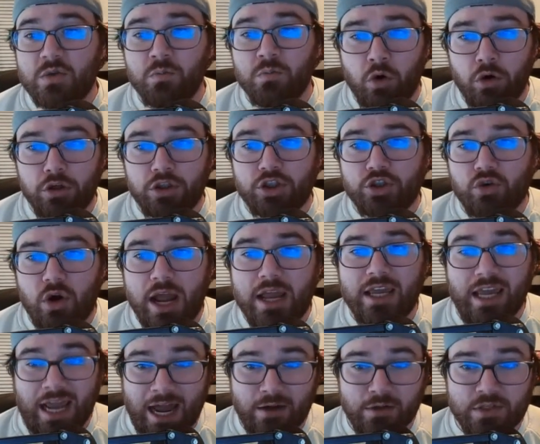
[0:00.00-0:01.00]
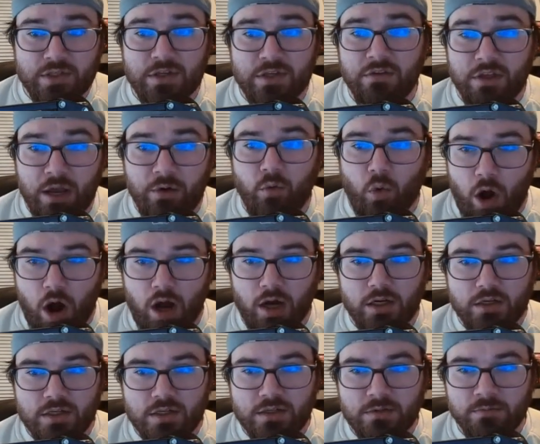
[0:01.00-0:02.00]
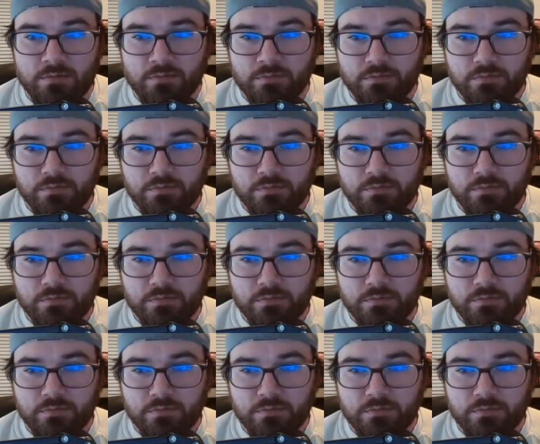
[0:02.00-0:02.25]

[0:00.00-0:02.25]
more strikeouts than walks.